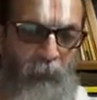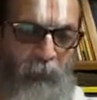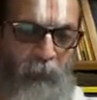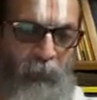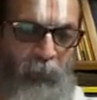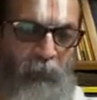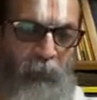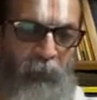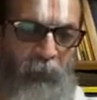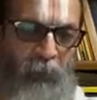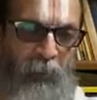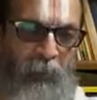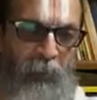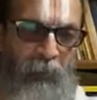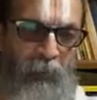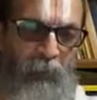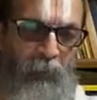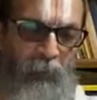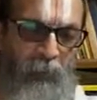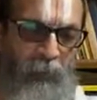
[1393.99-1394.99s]

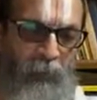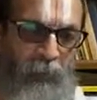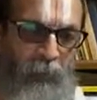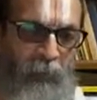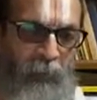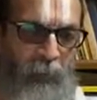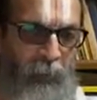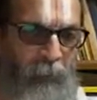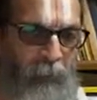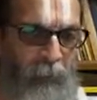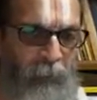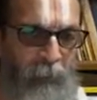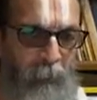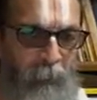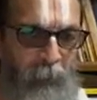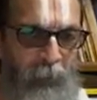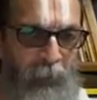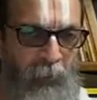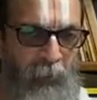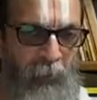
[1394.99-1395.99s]
Chetana is the
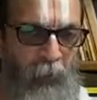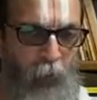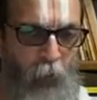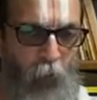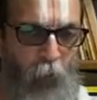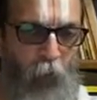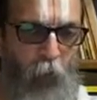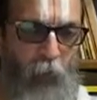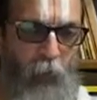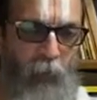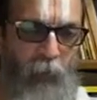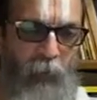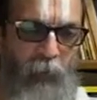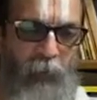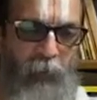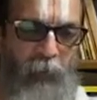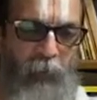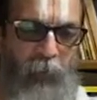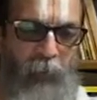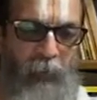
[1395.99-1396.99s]
sentient being, the soul.
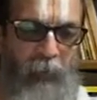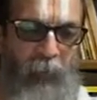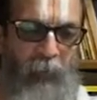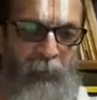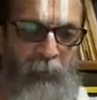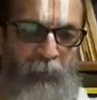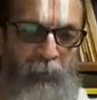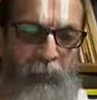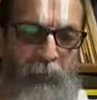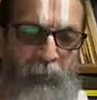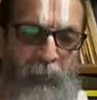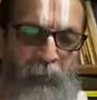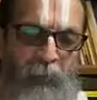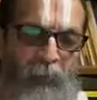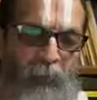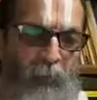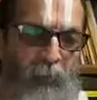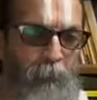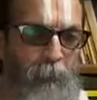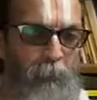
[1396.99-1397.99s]
Achetana
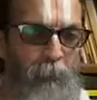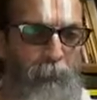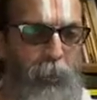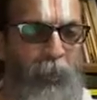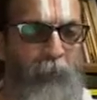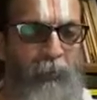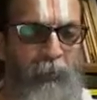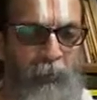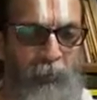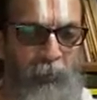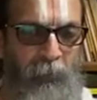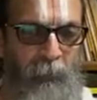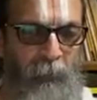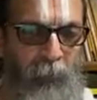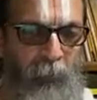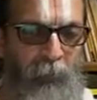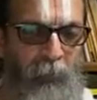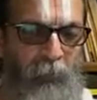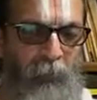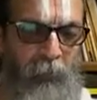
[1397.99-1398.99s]
is the matter, the
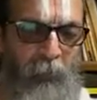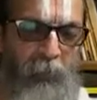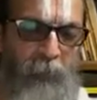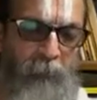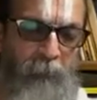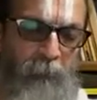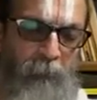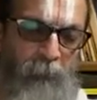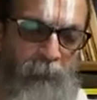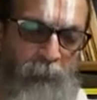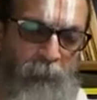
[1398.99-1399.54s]
prakriti,